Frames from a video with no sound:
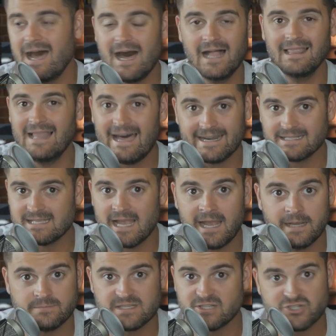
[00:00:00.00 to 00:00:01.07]
A lot of
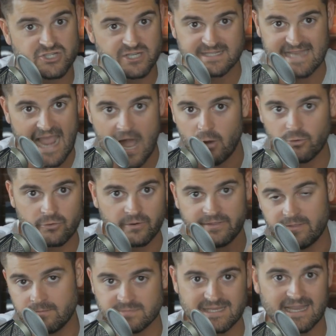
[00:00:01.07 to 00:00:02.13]
times it's just
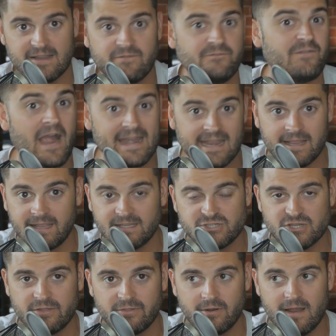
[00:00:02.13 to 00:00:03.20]
algorithms like fighting each
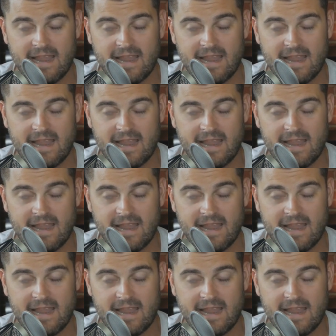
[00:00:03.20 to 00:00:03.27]
other.